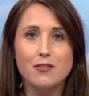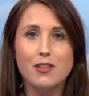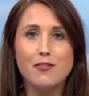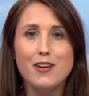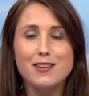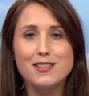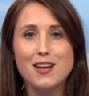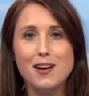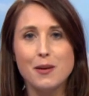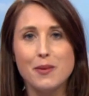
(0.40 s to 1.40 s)
For the first
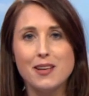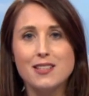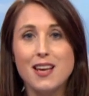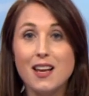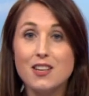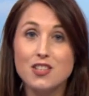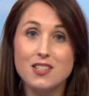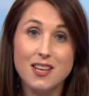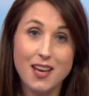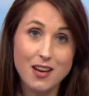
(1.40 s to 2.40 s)
time,
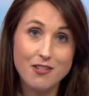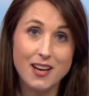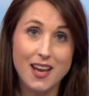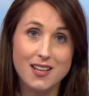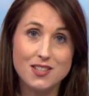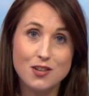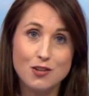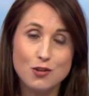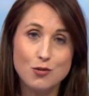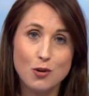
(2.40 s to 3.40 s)
intelligent hearing aids
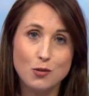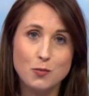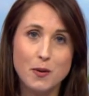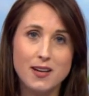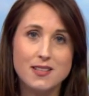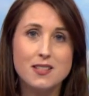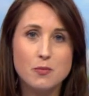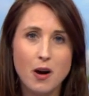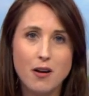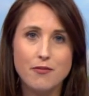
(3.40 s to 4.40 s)
controlled by
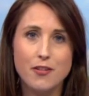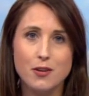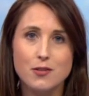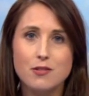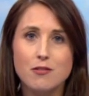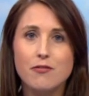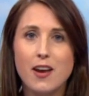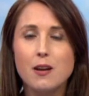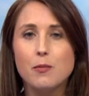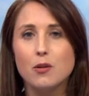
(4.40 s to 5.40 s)
smartphones are
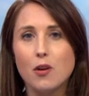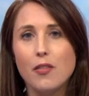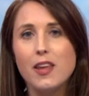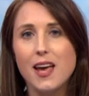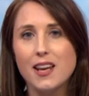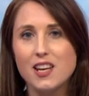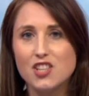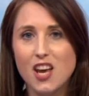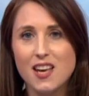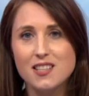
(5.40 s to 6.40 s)
available on the
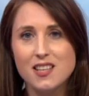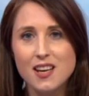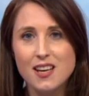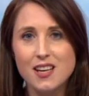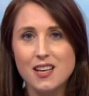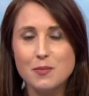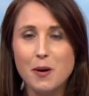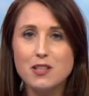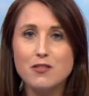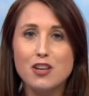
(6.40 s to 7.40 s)
NHS. It's
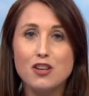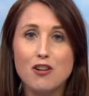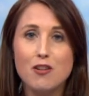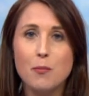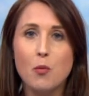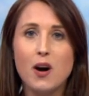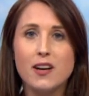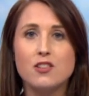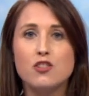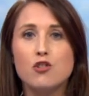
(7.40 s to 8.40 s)
part of a
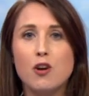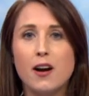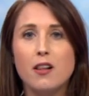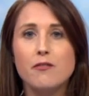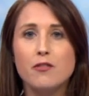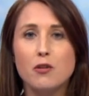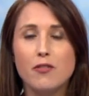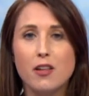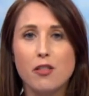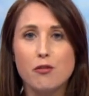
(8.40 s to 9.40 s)
Europe-wide trial
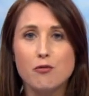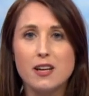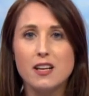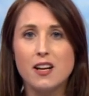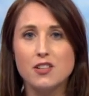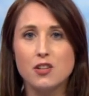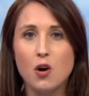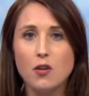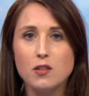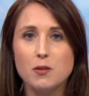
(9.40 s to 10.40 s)
involving three London
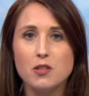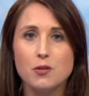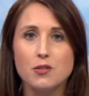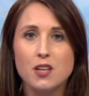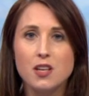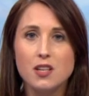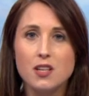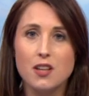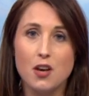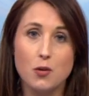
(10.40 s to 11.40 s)
hospitals.
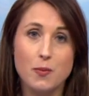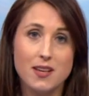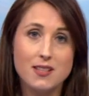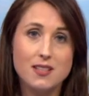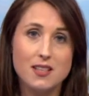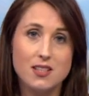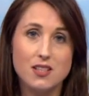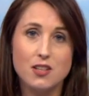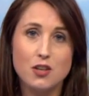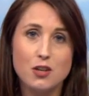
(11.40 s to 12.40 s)
The hope is
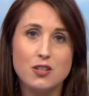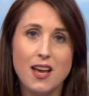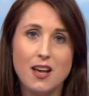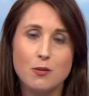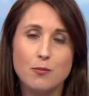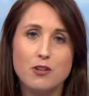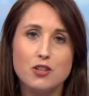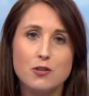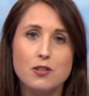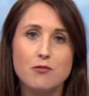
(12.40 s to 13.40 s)
that it could help
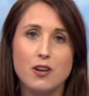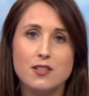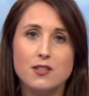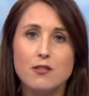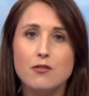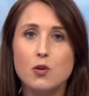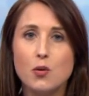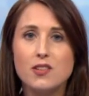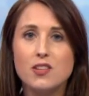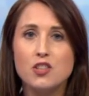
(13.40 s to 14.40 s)
reduce the risk of
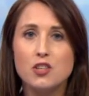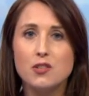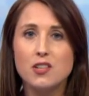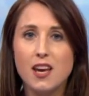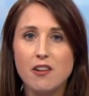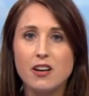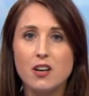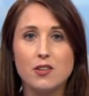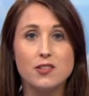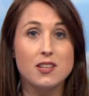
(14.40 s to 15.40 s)
noise-induced hearing
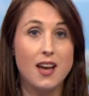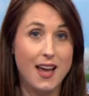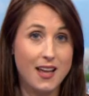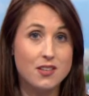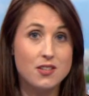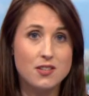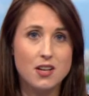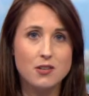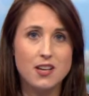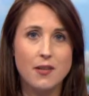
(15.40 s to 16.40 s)
loss and
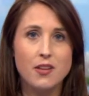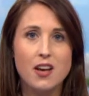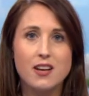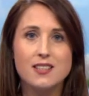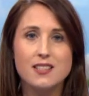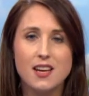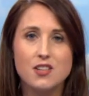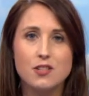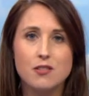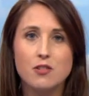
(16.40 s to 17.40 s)
slow down the early
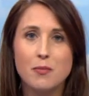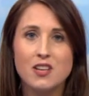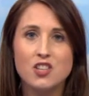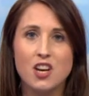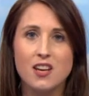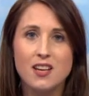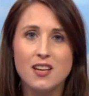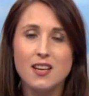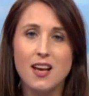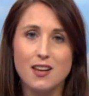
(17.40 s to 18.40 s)
stages of dementia.
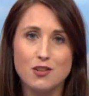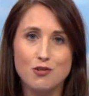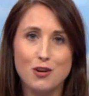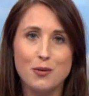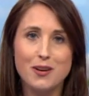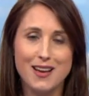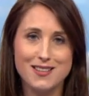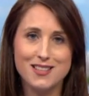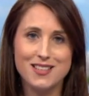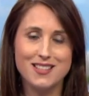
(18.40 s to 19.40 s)
Helen Drew
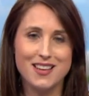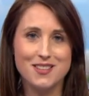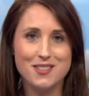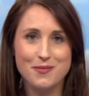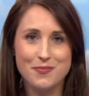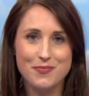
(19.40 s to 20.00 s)
has the details.